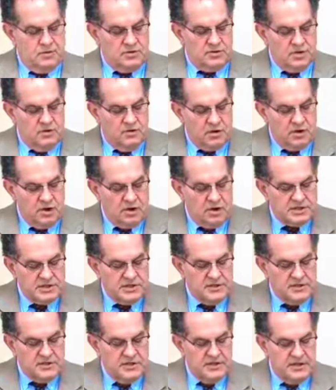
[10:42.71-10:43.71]
Whoso
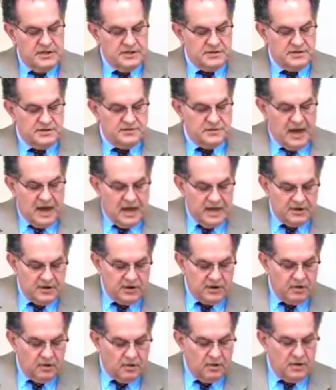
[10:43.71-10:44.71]
curseth his
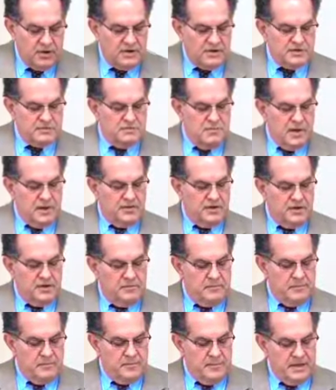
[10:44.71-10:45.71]
father or his
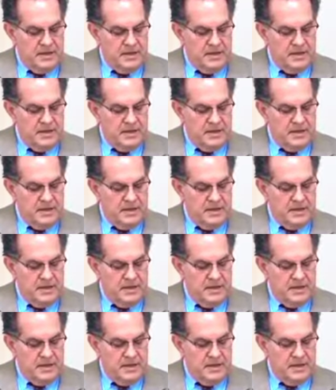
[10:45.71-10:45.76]
mother,